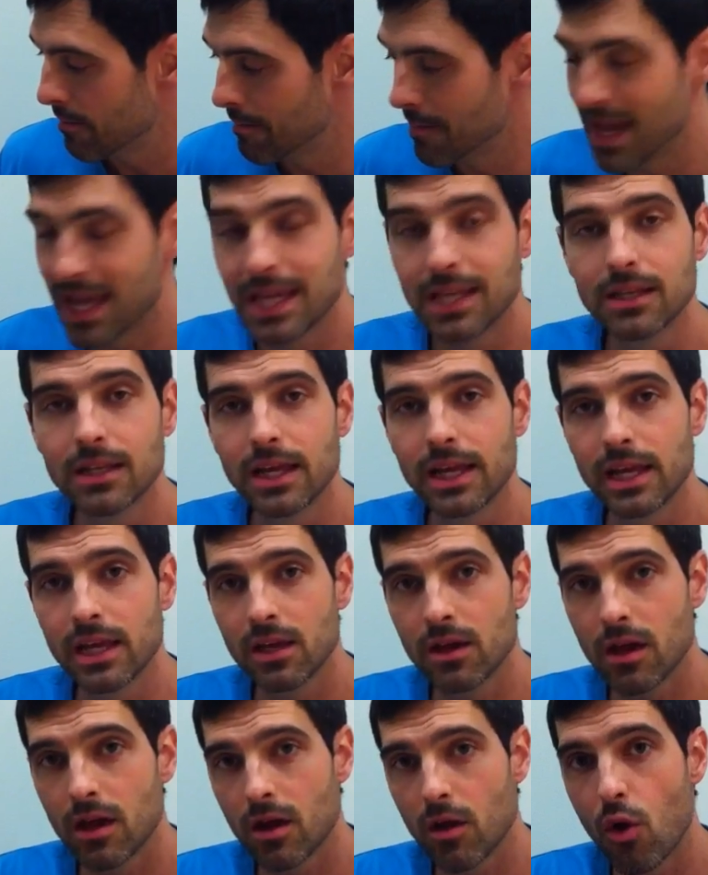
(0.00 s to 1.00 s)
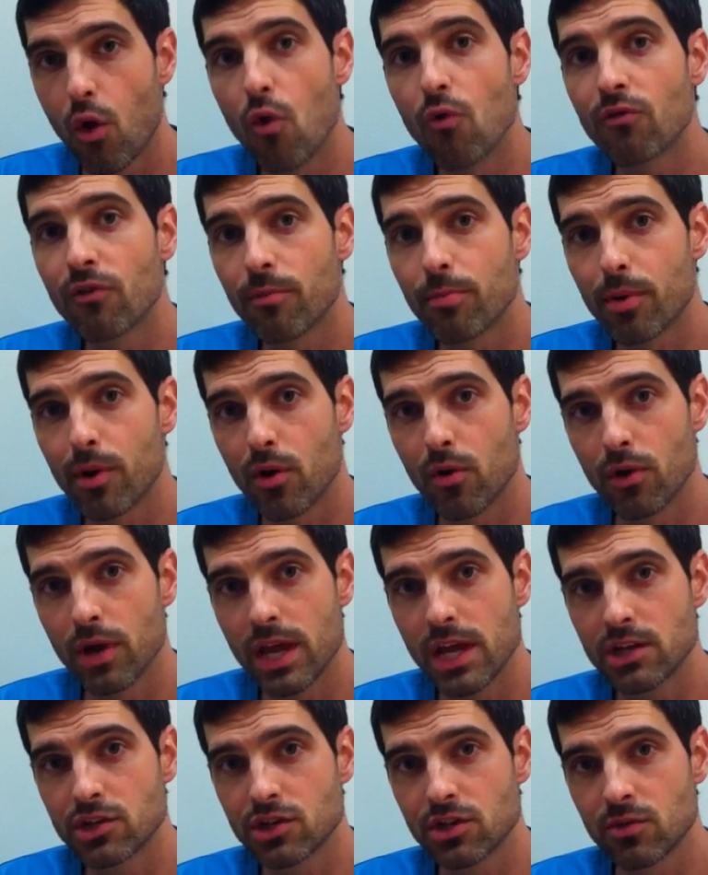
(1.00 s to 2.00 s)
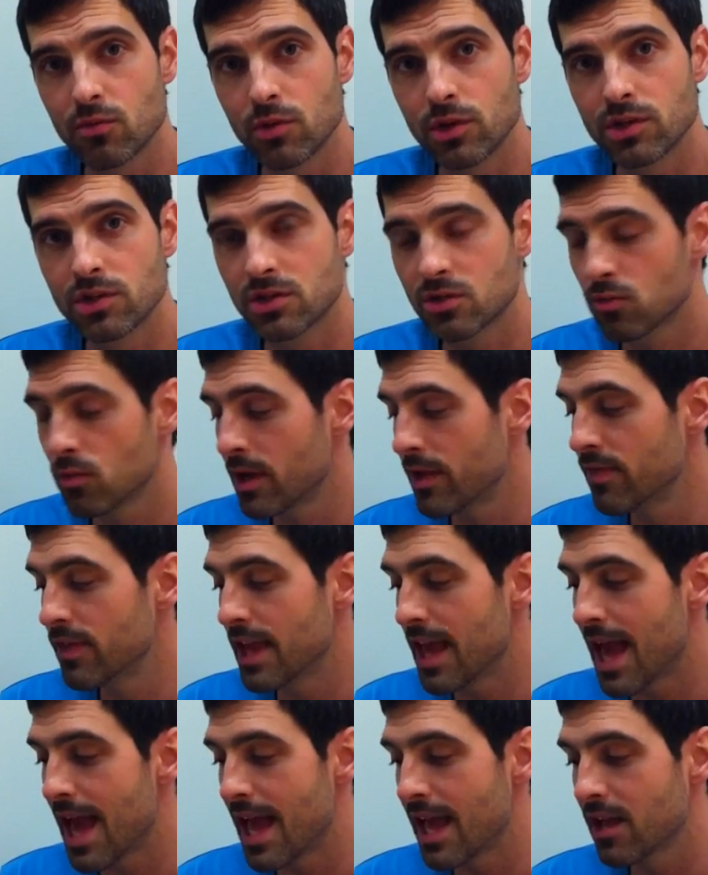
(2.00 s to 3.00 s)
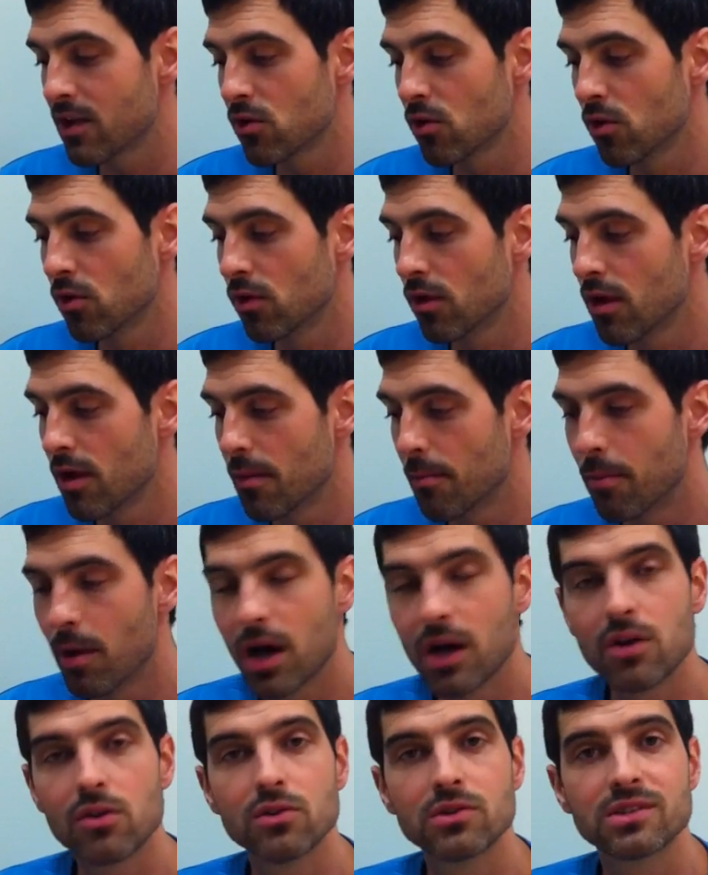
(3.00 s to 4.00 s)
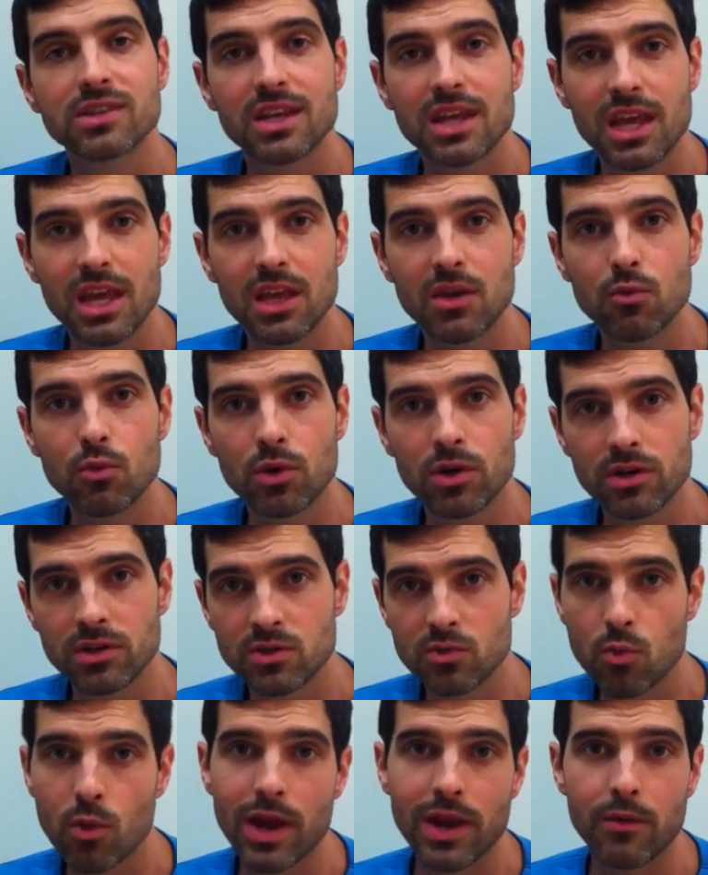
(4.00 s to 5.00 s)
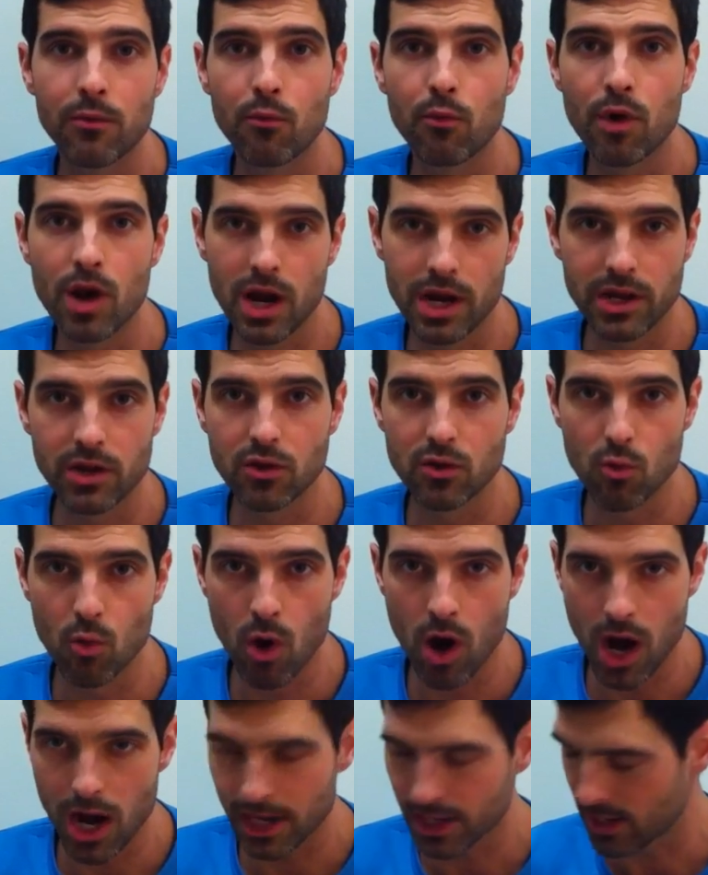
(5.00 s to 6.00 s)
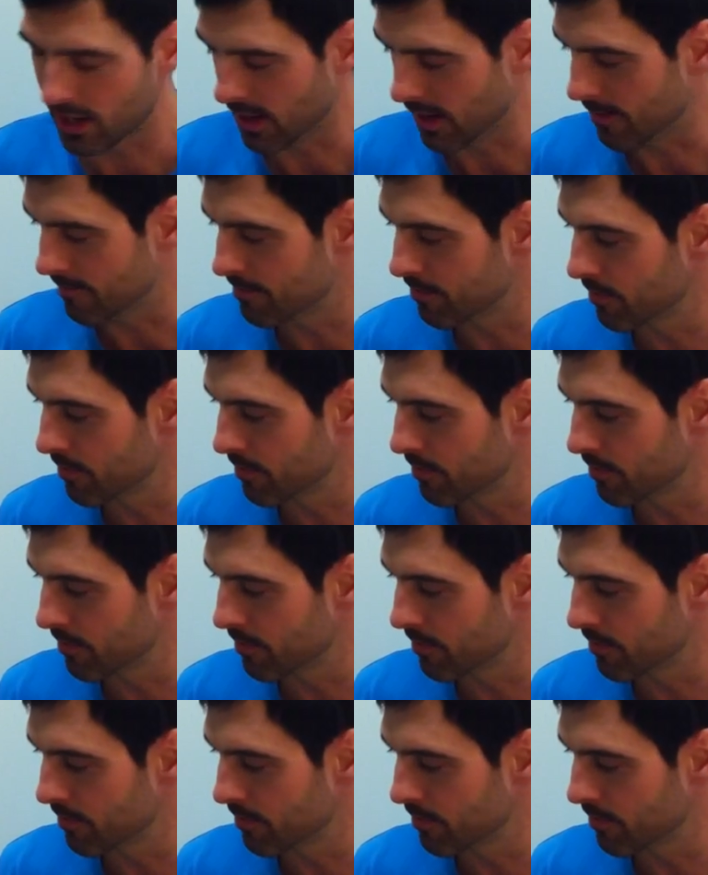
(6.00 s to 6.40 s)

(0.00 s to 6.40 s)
mainly overpronation, which is when the ankle buckles inwards when running or walking.